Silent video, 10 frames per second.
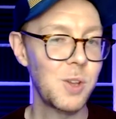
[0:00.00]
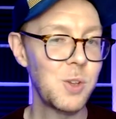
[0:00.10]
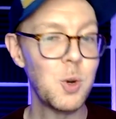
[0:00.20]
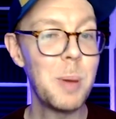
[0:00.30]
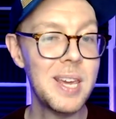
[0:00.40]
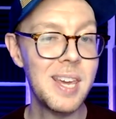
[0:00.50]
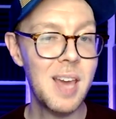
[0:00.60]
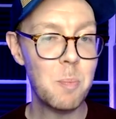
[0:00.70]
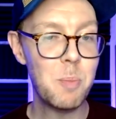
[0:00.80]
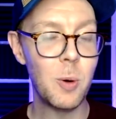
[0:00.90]
you're picking
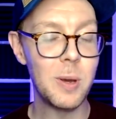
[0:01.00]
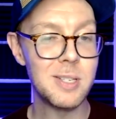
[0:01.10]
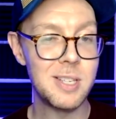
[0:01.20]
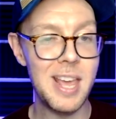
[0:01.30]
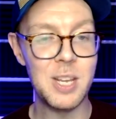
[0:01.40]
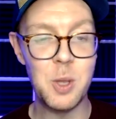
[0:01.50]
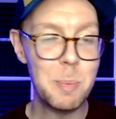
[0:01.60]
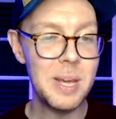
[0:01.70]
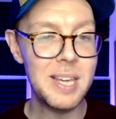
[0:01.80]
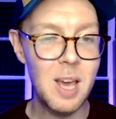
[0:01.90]
up points there. You're
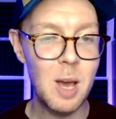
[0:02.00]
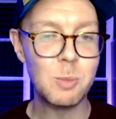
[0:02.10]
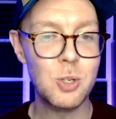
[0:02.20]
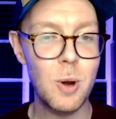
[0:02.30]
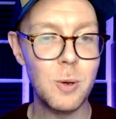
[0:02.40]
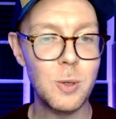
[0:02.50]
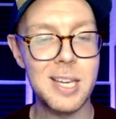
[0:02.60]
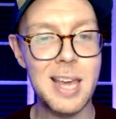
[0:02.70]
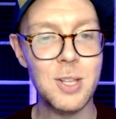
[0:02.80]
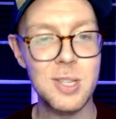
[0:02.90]
picking up strokes
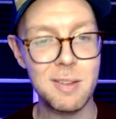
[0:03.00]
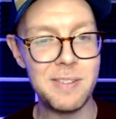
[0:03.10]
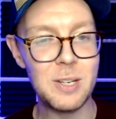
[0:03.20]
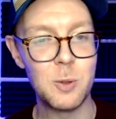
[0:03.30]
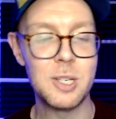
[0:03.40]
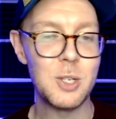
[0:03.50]
against the field,